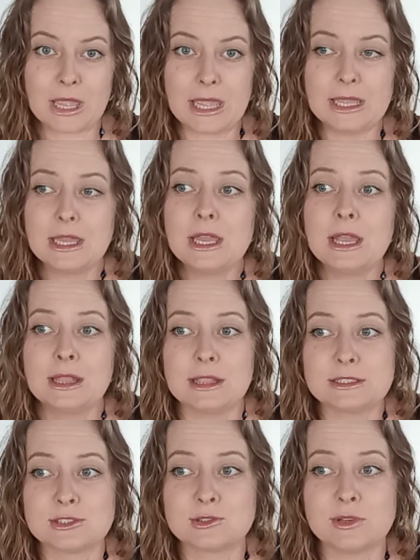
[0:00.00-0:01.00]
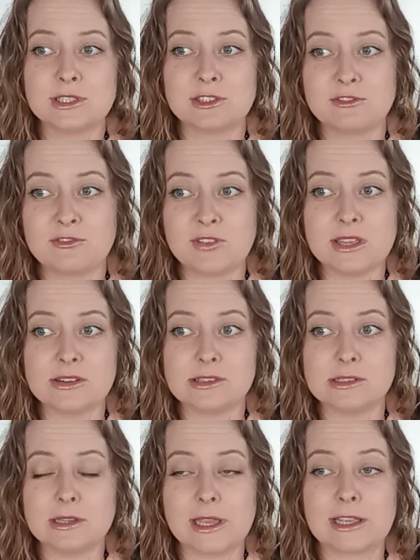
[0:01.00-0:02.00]
Okay? This is going to
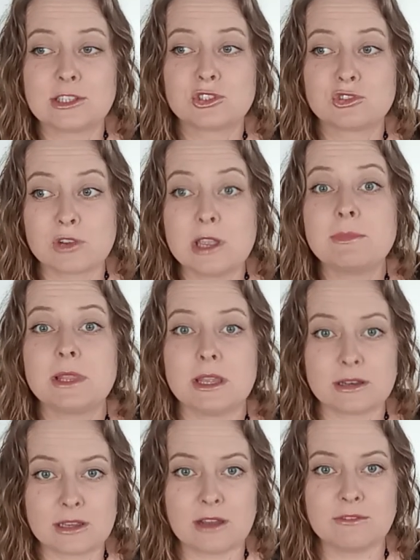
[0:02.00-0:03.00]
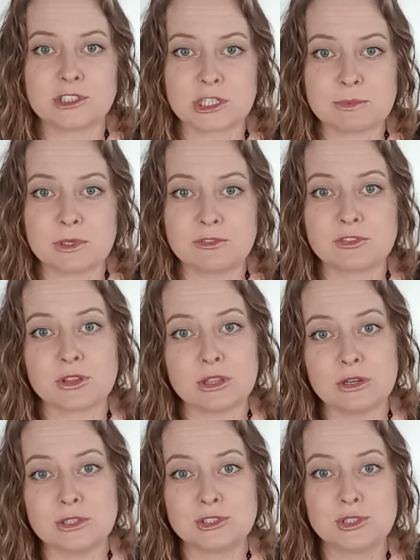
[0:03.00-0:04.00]
feel extremely uncomfortable for
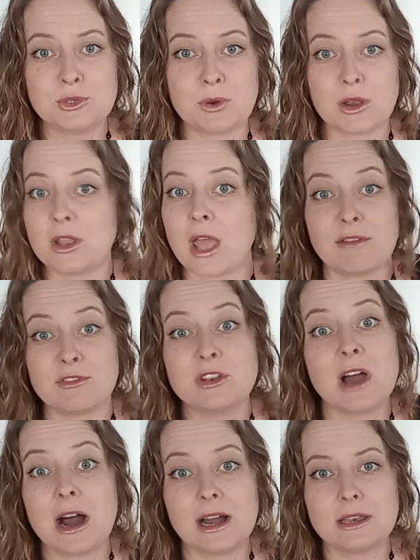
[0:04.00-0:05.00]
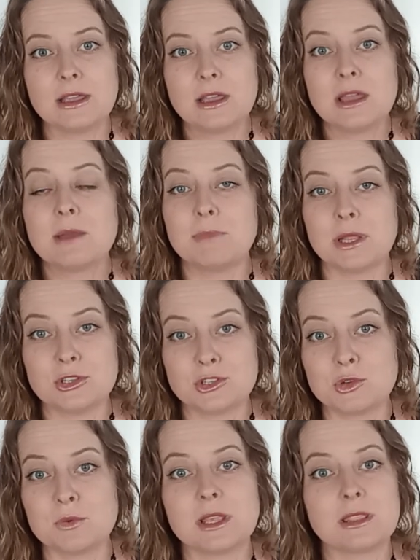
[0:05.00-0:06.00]
those who have not been
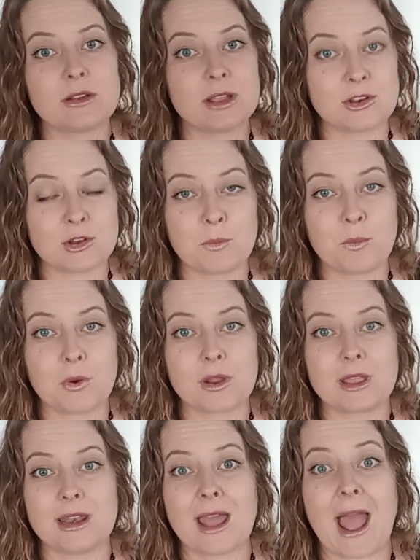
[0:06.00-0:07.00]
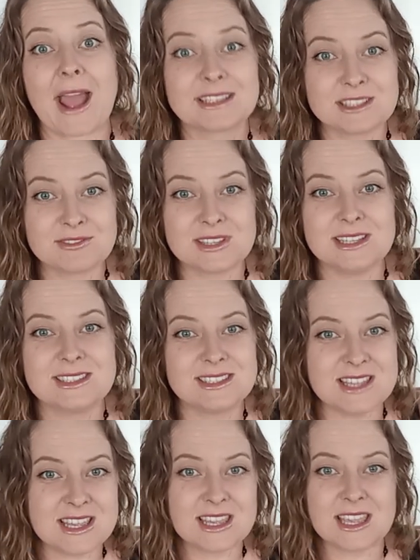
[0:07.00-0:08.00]
doing their inner work and actively
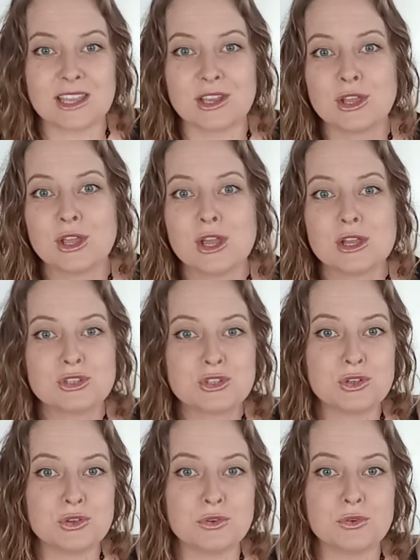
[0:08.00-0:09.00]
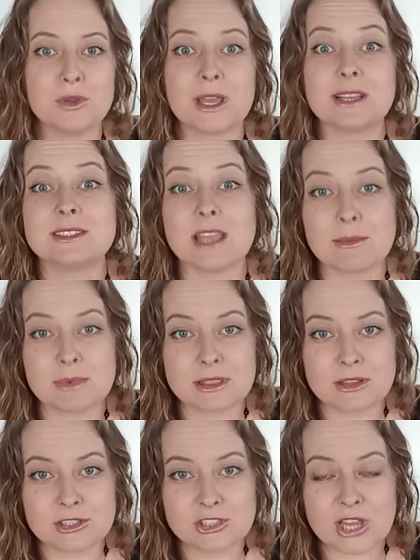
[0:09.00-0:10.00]
seeking to
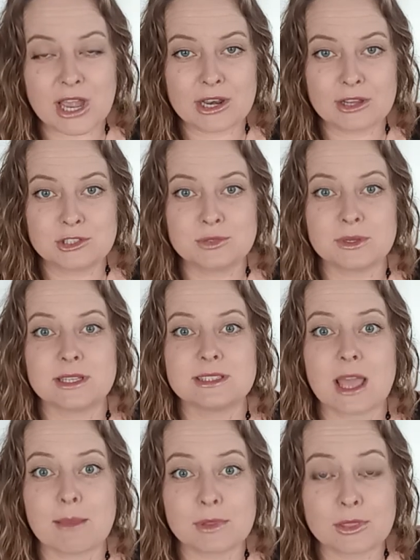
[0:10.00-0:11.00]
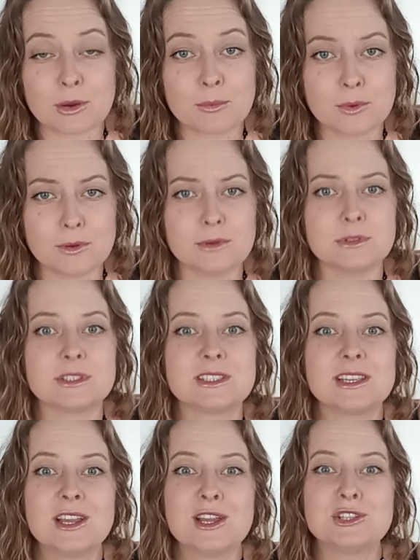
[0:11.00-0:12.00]
examine their shadow, to examine their
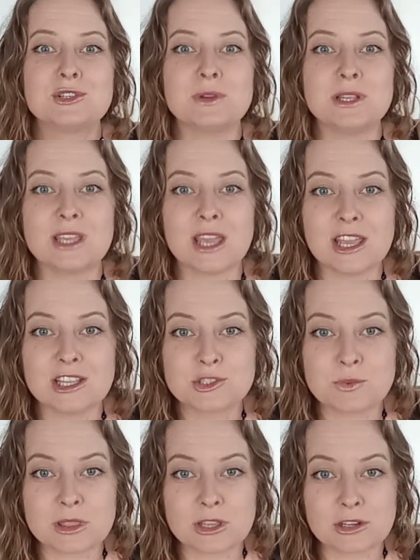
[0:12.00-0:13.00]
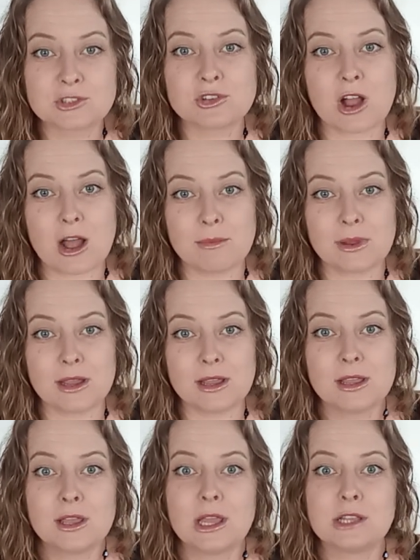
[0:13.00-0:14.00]
wounds, to engage with their
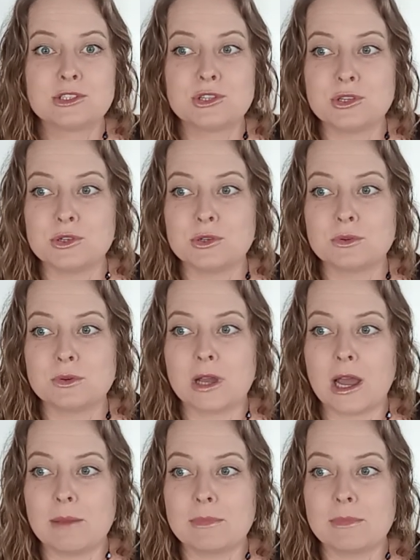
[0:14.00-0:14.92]
trauma, to